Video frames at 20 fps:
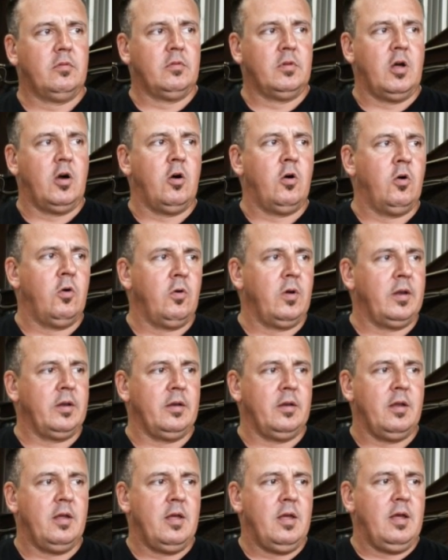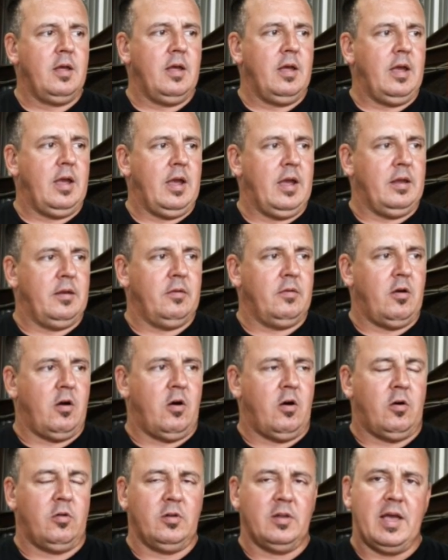low and
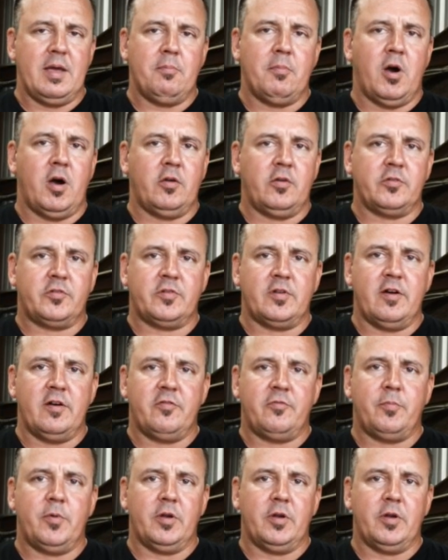all late model stuff,